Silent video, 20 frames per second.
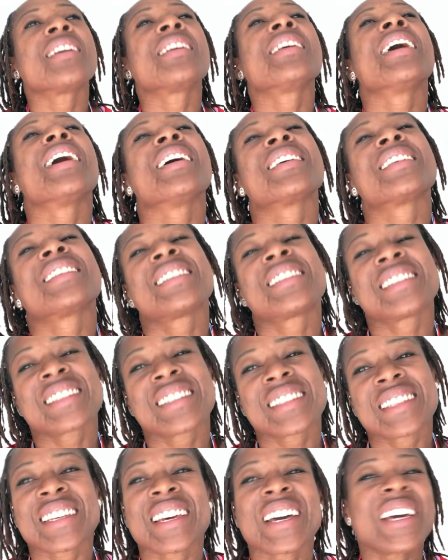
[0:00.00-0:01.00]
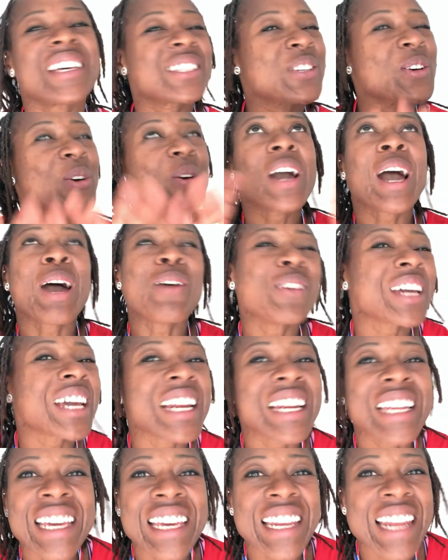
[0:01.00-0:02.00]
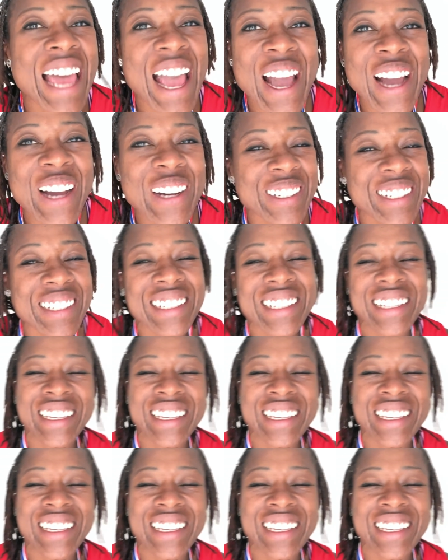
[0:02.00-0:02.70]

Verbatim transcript: Yes, it's all coming clear now.